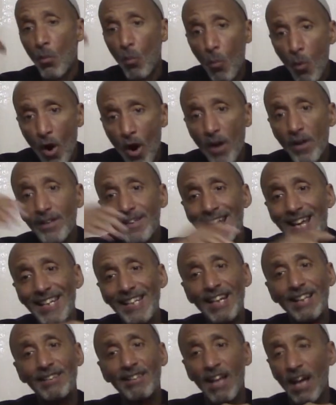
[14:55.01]
Where did they
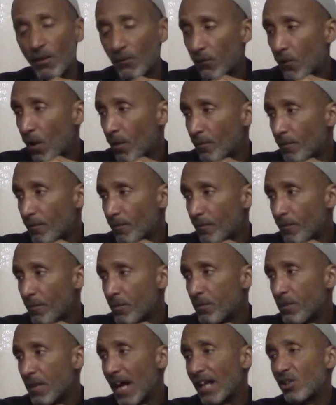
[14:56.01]
get that from?
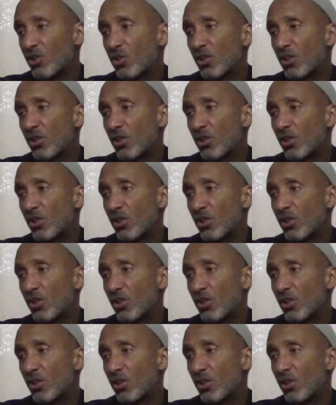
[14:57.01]
That's